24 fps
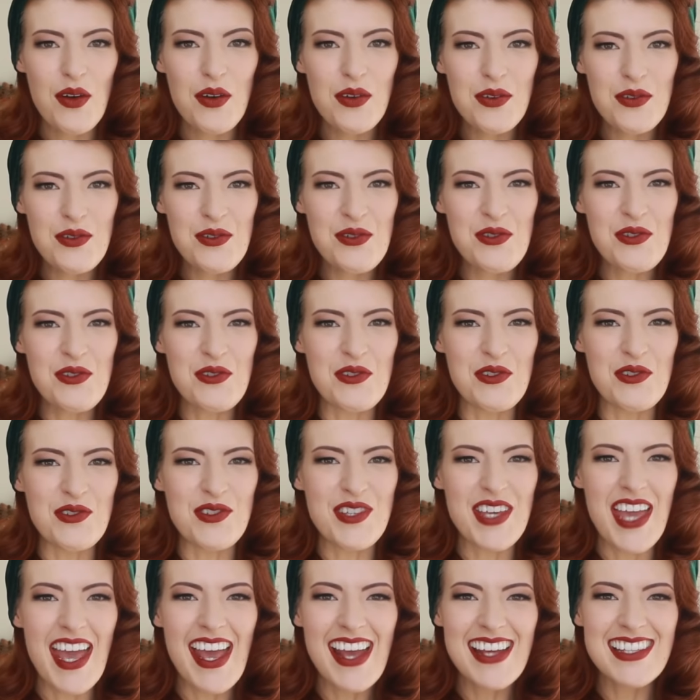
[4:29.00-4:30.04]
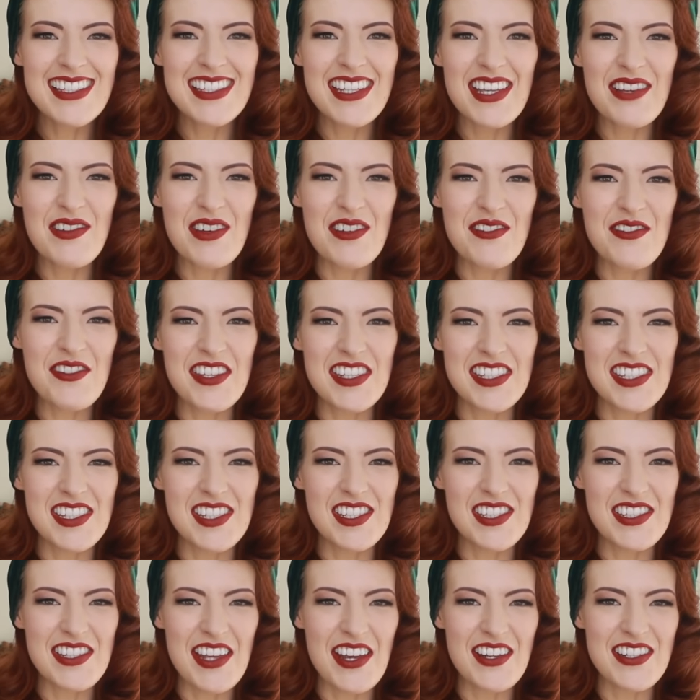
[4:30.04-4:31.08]
Ooh, the ASL one for this
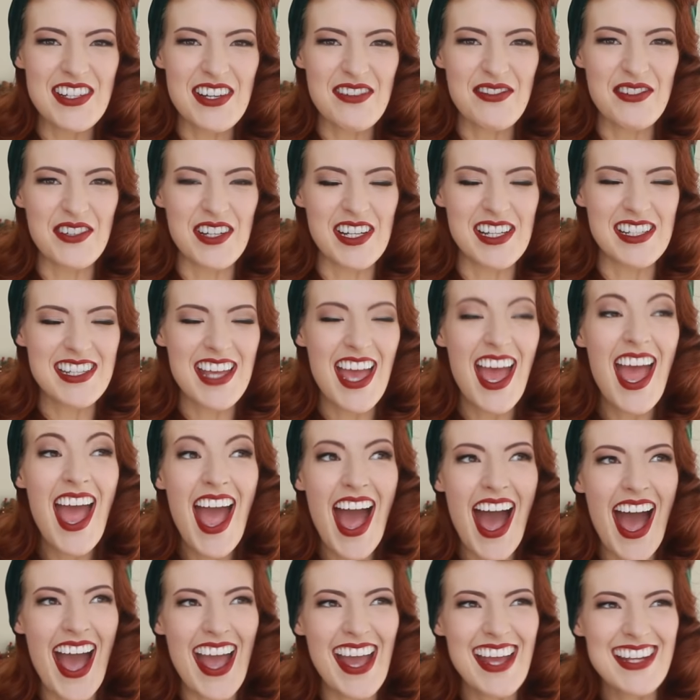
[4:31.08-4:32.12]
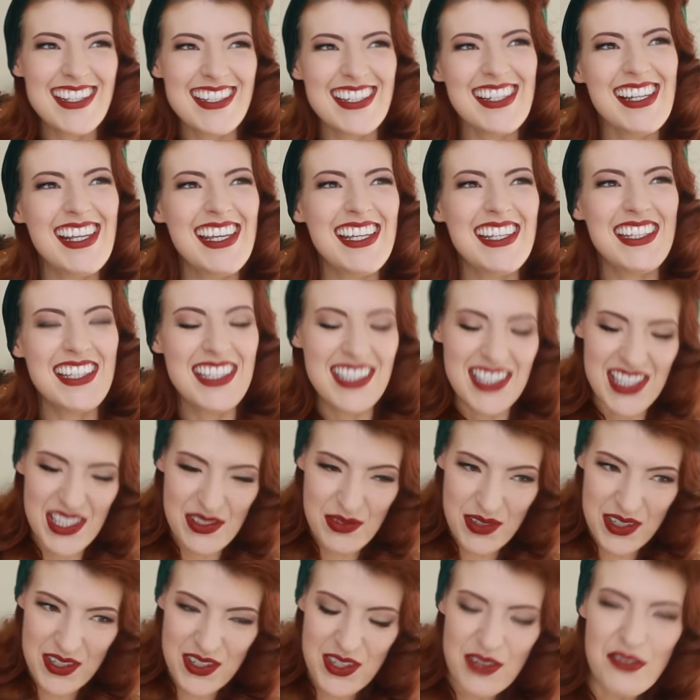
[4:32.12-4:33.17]
is so different. This
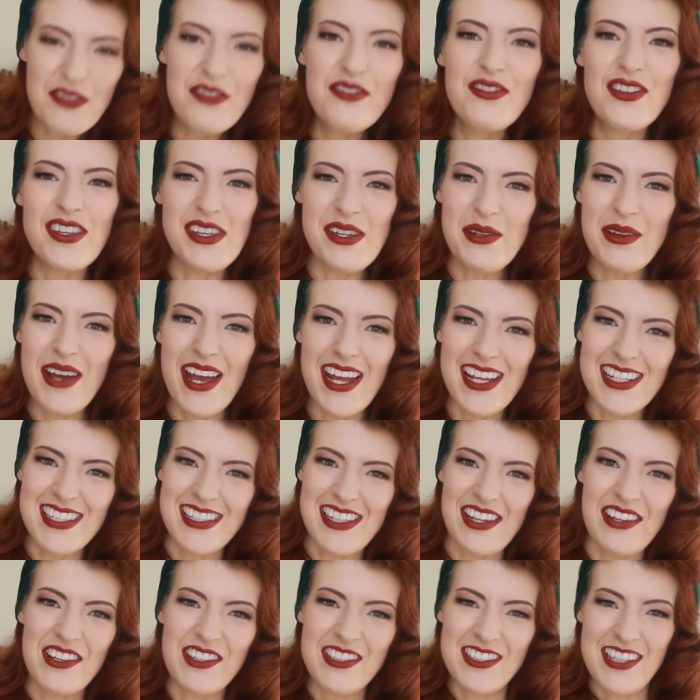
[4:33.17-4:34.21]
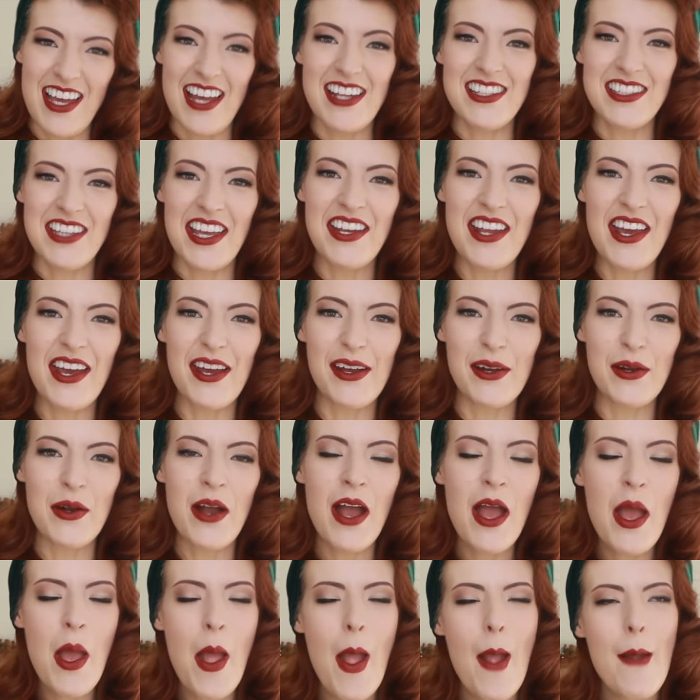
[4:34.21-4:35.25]
is one of the few ASL signs I know,
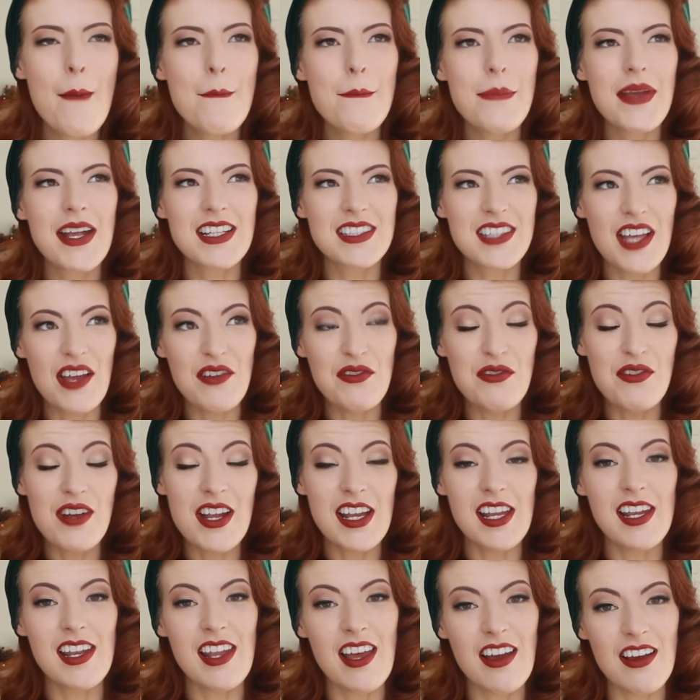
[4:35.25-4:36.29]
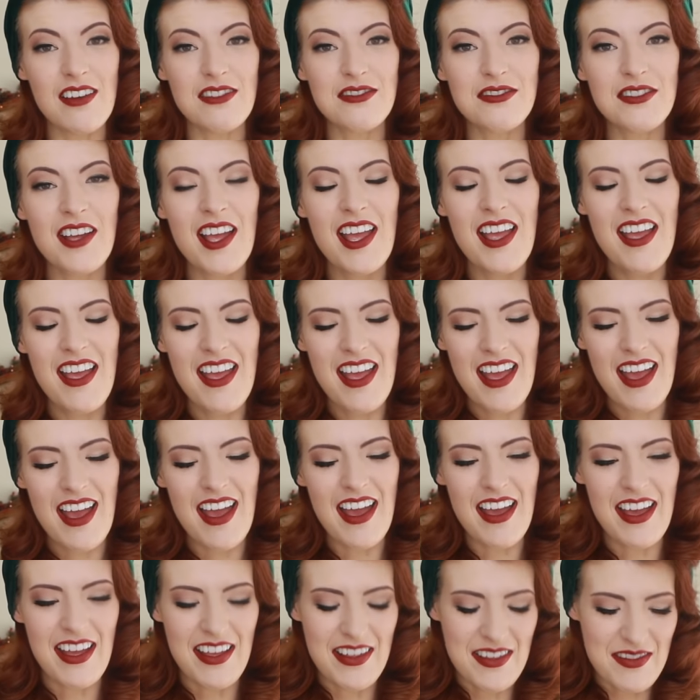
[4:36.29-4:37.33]
because I really love
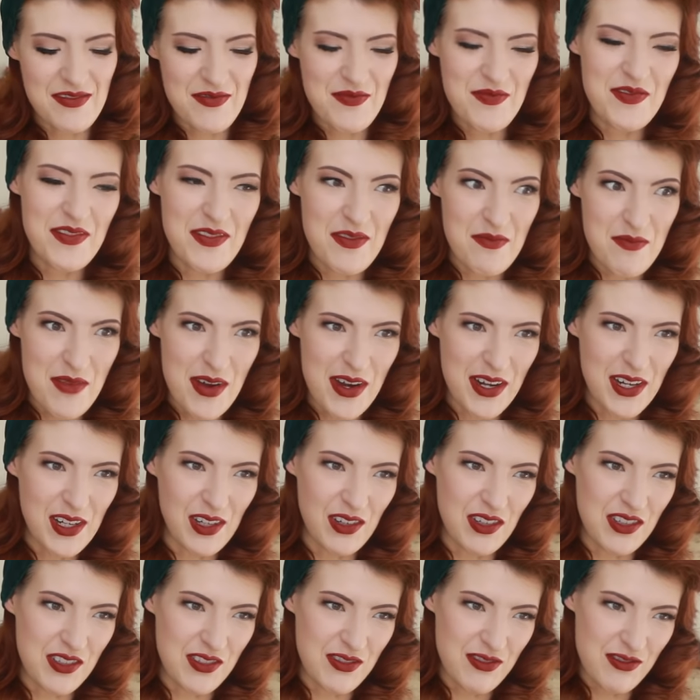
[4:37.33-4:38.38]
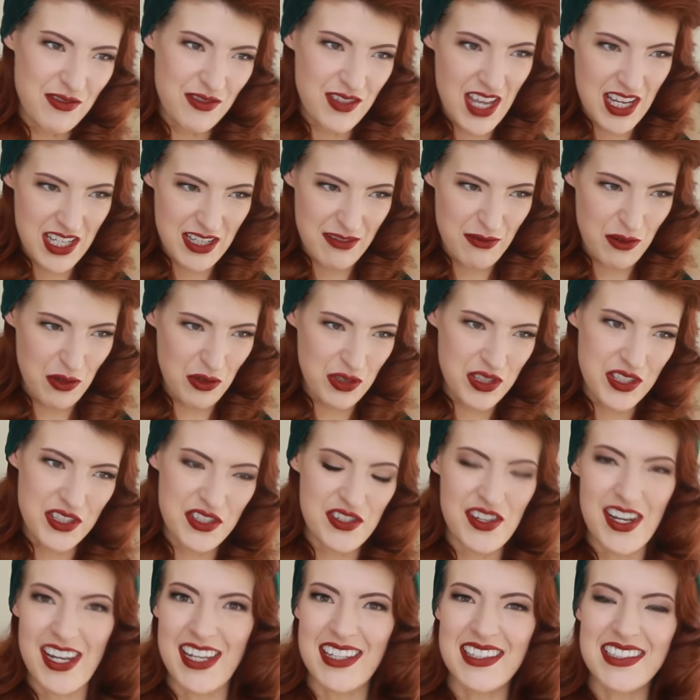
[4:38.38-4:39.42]
Miracle on 34th
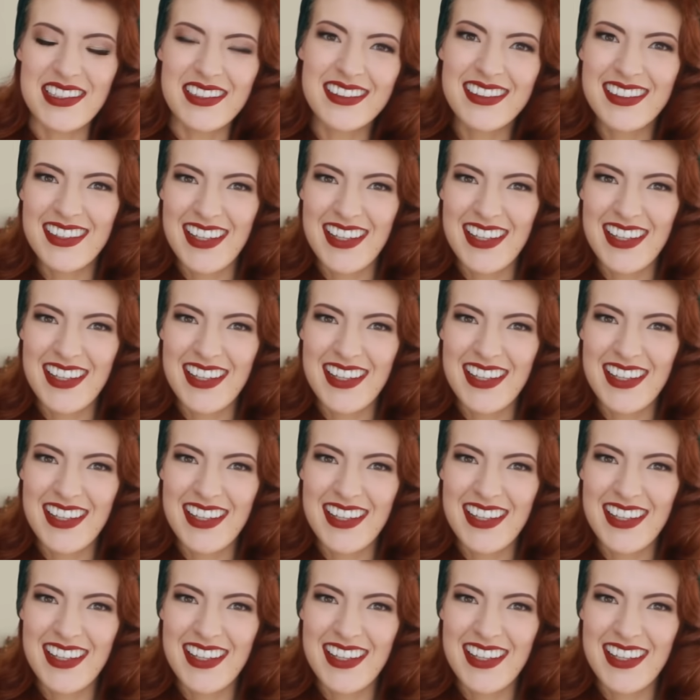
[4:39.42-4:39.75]
Street